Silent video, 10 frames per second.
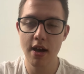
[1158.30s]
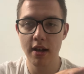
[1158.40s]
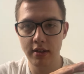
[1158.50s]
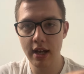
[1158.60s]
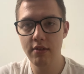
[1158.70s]

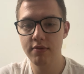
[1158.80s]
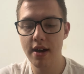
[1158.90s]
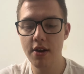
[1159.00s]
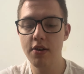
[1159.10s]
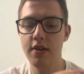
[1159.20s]

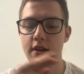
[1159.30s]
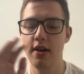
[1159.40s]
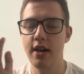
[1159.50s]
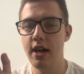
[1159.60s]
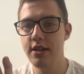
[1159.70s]
Nightfire,
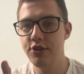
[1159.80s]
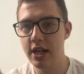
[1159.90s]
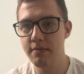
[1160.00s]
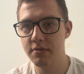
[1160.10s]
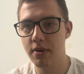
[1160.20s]
and
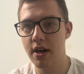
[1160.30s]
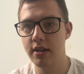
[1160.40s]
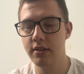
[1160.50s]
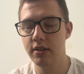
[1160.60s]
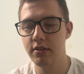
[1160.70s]
James
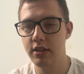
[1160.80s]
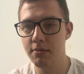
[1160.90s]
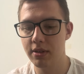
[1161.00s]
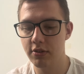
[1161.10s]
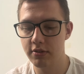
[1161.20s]
Bond
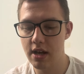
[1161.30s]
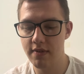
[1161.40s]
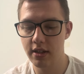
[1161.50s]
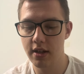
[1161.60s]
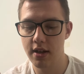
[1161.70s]

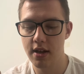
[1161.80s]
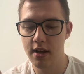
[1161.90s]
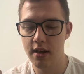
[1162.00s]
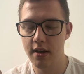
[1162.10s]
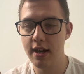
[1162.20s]
007
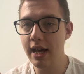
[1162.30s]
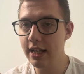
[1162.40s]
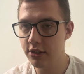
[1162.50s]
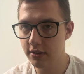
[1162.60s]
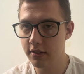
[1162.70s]

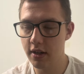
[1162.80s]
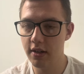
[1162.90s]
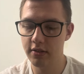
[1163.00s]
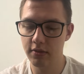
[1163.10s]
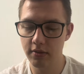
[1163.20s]
Agent.
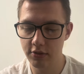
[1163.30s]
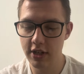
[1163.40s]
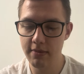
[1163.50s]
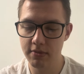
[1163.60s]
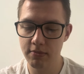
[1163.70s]

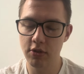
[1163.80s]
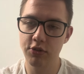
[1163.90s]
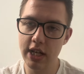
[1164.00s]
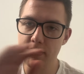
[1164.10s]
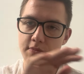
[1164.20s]
James
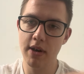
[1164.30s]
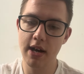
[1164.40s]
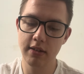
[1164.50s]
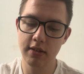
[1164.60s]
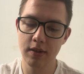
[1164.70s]

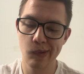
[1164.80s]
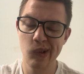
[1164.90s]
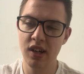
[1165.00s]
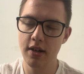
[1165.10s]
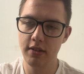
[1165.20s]
Bond
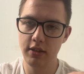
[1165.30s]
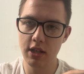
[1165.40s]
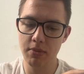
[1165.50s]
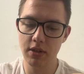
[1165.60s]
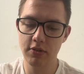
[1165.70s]

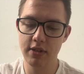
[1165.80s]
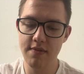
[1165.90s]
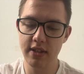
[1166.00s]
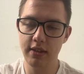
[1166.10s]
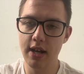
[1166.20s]

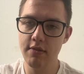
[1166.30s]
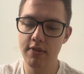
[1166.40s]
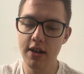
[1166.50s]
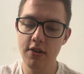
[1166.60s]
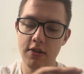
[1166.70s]
007
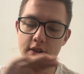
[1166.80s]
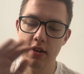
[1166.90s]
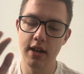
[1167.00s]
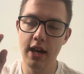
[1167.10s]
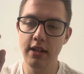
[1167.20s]
Nightfire
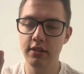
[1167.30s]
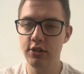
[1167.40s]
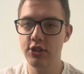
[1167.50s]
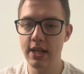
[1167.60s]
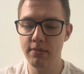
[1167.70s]
and
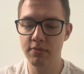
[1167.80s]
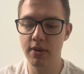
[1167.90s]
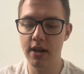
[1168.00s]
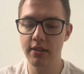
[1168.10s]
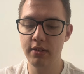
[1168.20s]
James
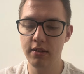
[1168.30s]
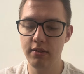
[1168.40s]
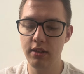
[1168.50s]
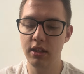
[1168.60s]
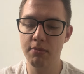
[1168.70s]
Bond
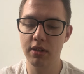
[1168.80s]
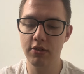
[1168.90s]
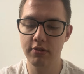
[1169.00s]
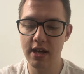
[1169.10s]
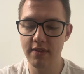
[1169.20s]

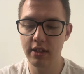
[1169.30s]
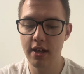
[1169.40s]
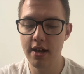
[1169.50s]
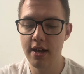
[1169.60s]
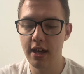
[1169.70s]
007
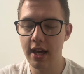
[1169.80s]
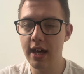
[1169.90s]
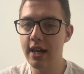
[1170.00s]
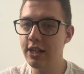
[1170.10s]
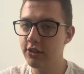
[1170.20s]

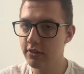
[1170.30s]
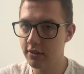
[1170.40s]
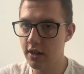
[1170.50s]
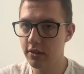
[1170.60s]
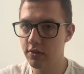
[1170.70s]
Agent
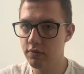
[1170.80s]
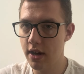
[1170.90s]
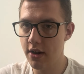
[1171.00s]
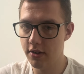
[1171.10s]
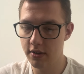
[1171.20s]
Under
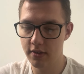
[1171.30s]
Fire.